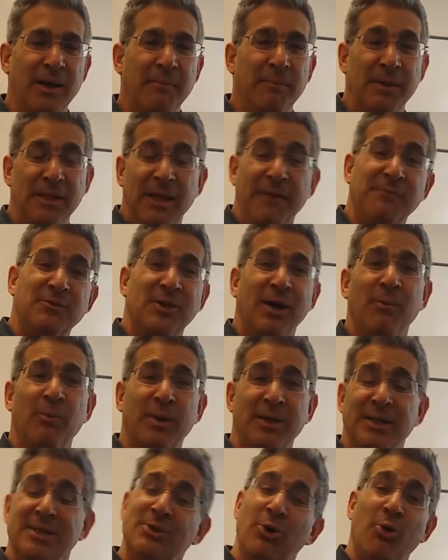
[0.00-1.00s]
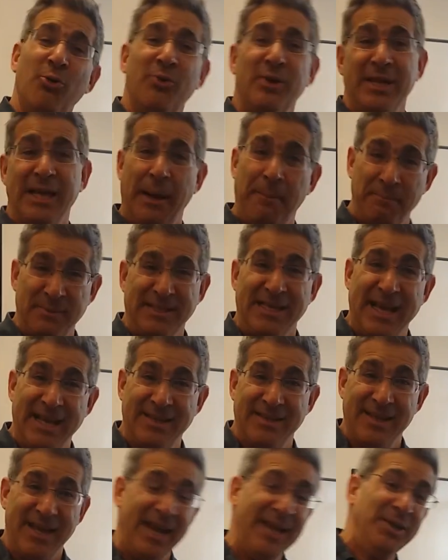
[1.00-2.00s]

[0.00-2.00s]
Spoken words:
But if someone is already upset